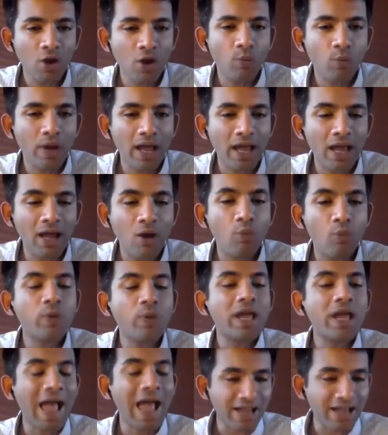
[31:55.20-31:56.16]
where
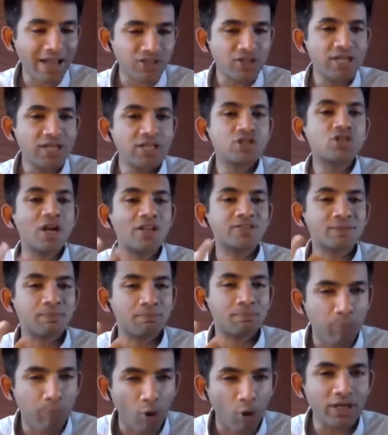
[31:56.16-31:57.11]
we are actually just
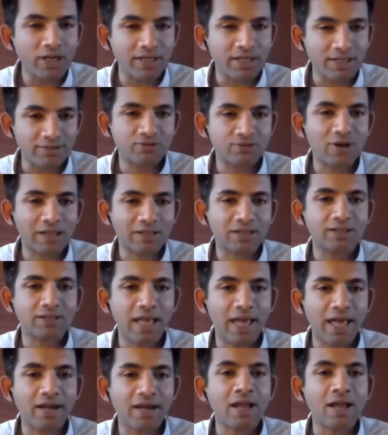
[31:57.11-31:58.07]
bodies rather
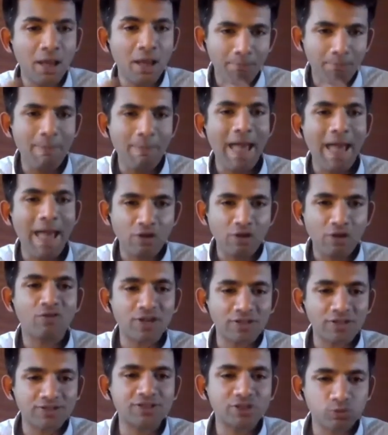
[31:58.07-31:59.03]
than man
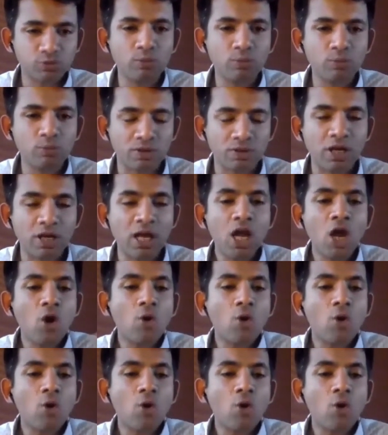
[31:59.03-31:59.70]
versus woman.